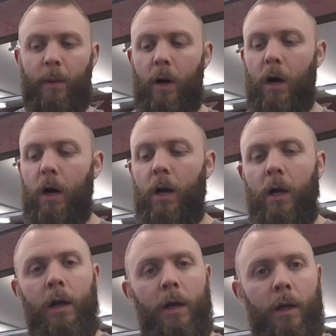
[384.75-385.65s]
part,
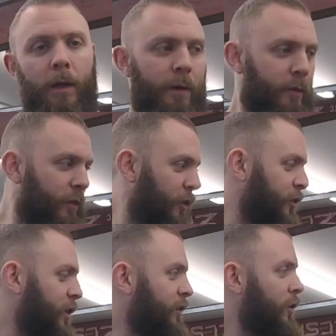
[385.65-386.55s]
to
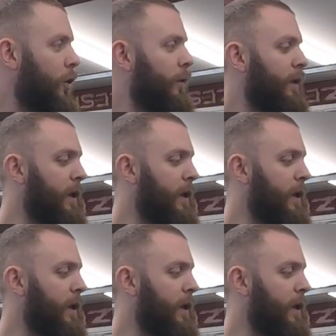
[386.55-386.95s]
sit on the